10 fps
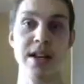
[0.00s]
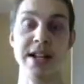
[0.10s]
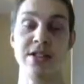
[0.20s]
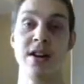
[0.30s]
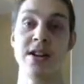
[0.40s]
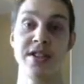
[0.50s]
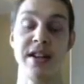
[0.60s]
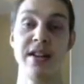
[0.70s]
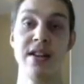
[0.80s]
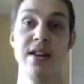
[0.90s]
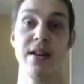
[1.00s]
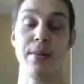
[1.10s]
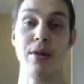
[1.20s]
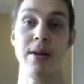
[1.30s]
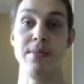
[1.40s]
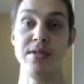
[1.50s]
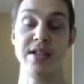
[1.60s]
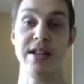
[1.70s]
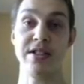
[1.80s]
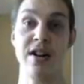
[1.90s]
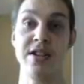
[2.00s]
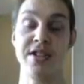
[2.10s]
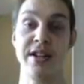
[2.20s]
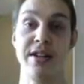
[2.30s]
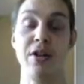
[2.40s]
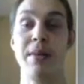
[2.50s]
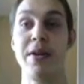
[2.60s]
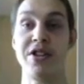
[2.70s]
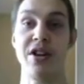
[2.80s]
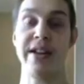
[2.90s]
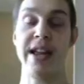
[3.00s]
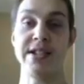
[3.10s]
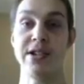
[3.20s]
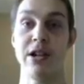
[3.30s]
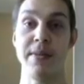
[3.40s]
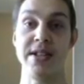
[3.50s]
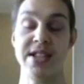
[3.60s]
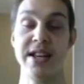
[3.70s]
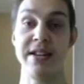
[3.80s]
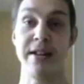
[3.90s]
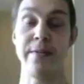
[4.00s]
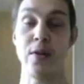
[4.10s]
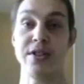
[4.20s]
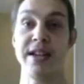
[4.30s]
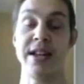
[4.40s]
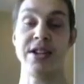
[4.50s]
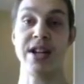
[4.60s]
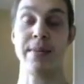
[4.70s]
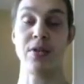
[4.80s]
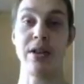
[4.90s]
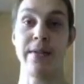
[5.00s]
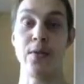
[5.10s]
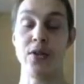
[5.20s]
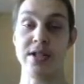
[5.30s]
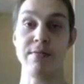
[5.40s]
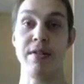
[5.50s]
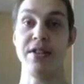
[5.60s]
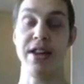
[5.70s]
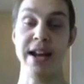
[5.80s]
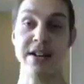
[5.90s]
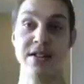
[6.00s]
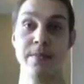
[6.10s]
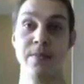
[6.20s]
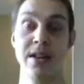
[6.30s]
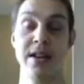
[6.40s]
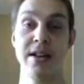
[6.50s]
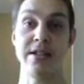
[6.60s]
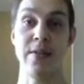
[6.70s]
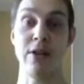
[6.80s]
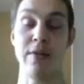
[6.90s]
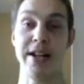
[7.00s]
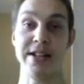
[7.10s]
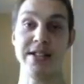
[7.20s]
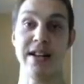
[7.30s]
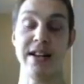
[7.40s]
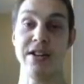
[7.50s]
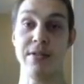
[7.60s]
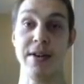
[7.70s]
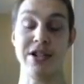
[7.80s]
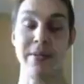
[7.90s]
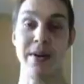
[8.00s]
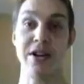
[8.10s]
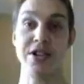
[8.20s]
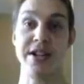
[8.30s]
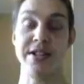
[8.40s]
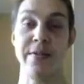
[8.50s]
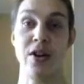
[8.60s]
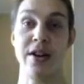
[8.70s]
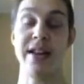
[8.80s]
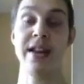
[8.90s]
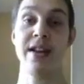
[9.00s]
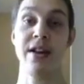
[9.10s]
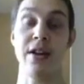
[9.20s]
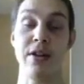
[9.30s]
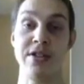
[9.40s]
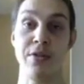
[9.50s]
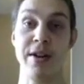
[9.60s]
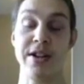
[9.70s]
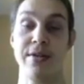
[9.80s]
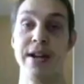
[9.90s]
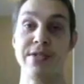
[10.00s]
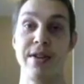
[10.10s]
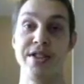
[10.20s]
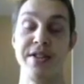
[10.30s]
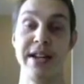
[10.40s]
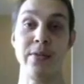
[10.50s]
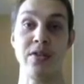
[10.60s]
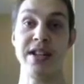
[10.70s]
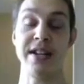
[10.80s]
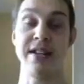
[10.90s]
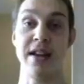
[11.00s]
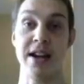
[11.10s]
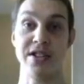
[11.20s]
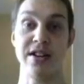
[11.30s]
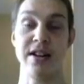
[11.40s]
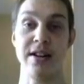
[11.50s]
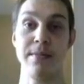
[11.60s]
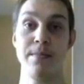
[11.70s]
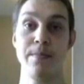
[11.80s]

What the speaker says: it's causing problems. It's causing, you know, they mentioned how King Solomon sinned in 1 Kings chapter 11, verses 1 to 8. It's a very wicked sin, interracial marriage. It's a great transgress, an evil deed in the eyes of God.